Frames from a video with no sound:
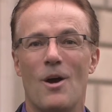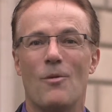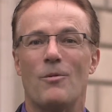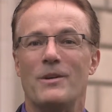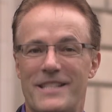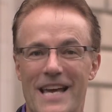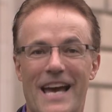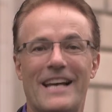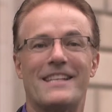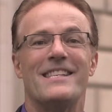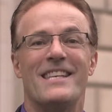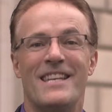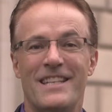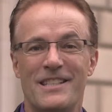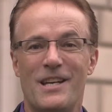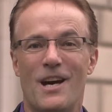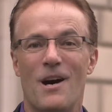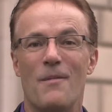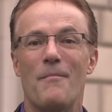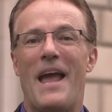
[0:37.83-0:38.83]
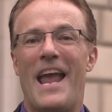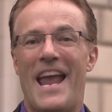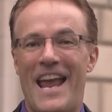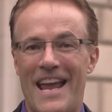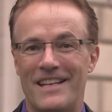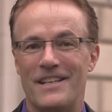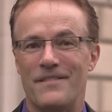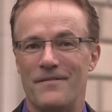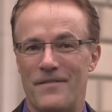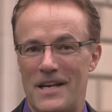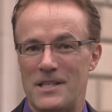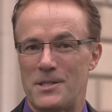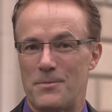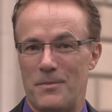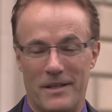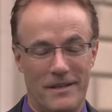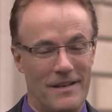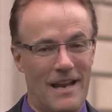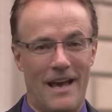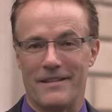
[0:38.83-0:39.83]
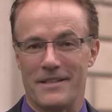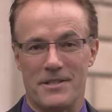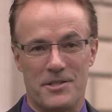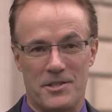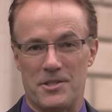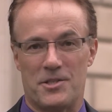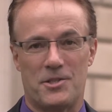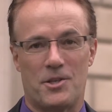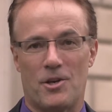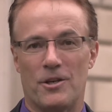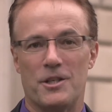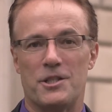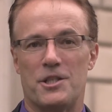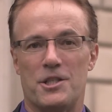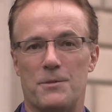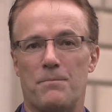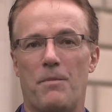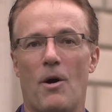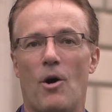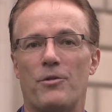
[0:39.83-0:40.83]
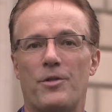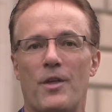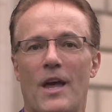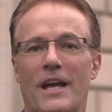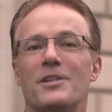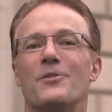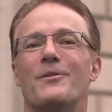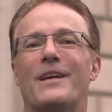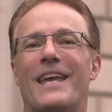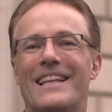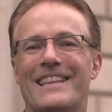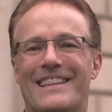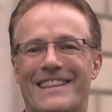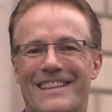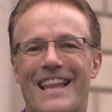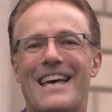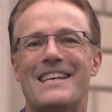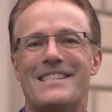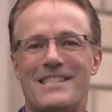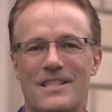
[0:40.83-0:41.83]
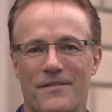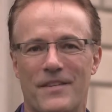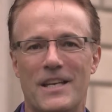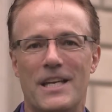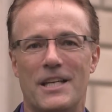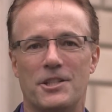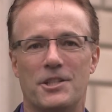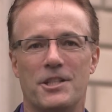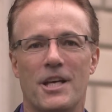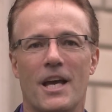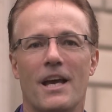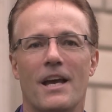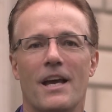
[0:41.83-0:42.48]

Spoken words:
We tax income and investment. Now this discourages both and you get less of each.